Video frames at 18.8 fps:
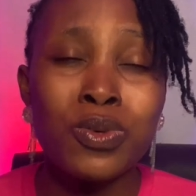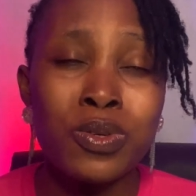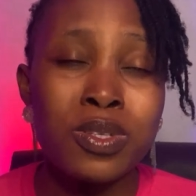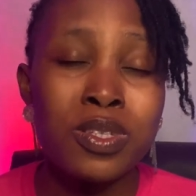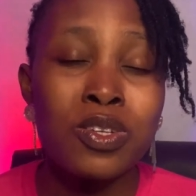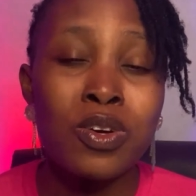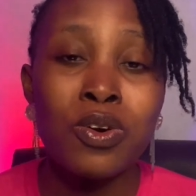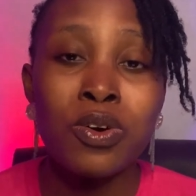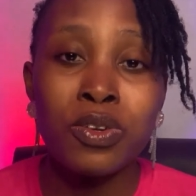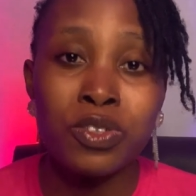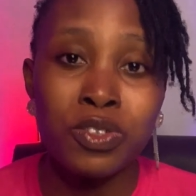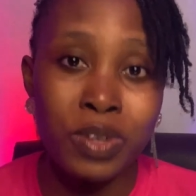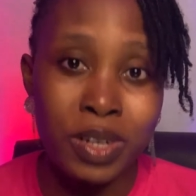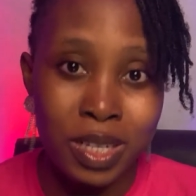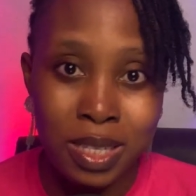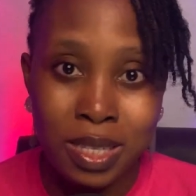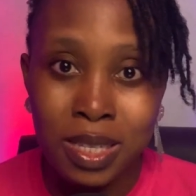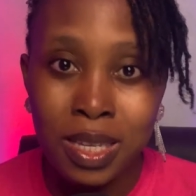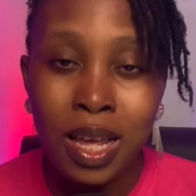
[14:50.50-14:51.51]

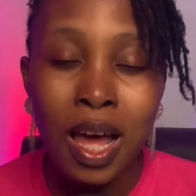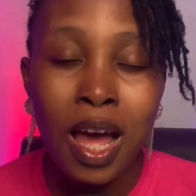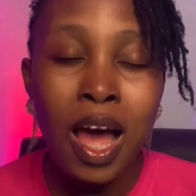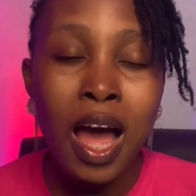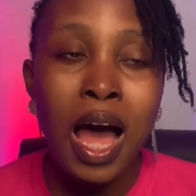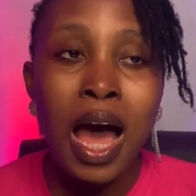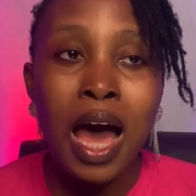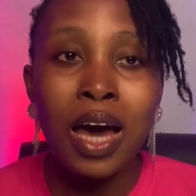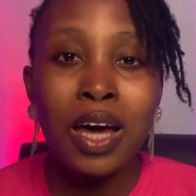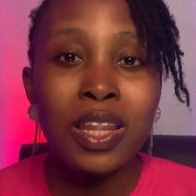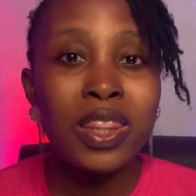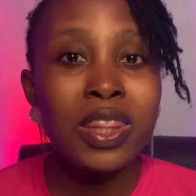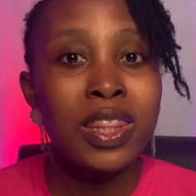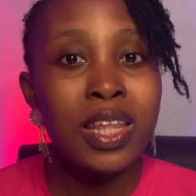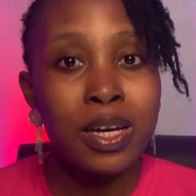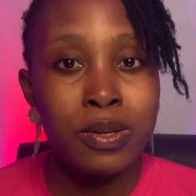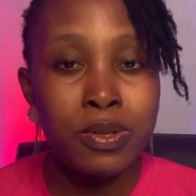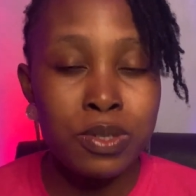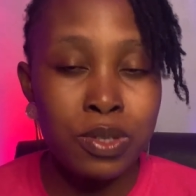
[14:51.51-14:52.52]
hundreds and
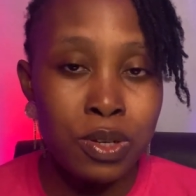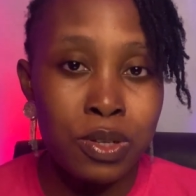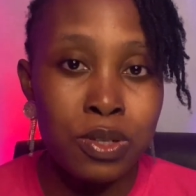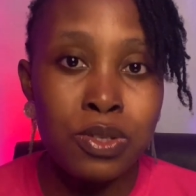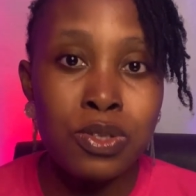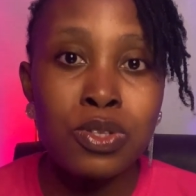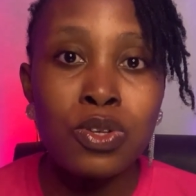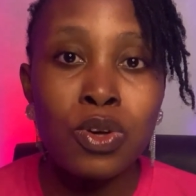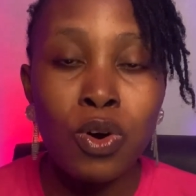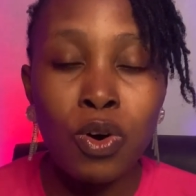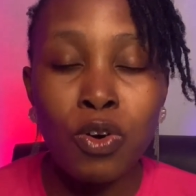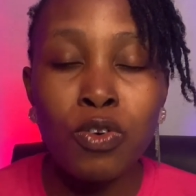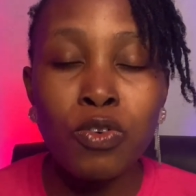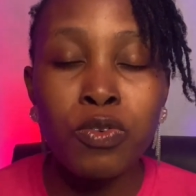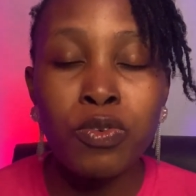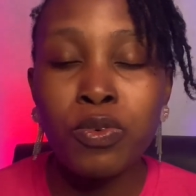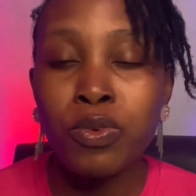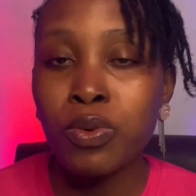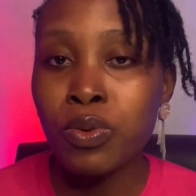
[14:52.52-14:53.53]
thousands of
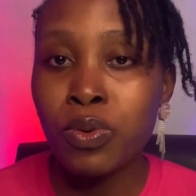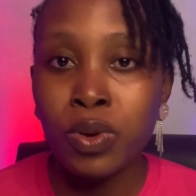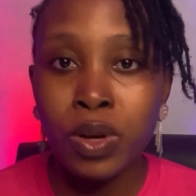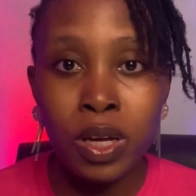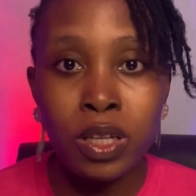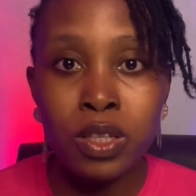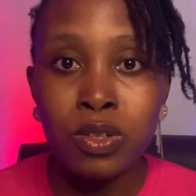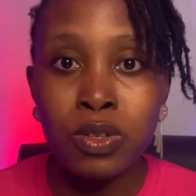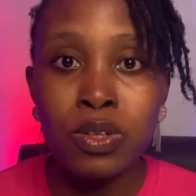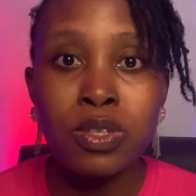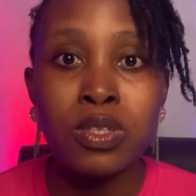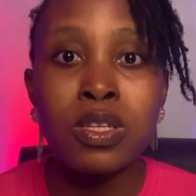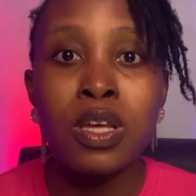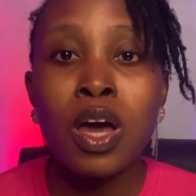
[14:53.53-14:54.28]
creators,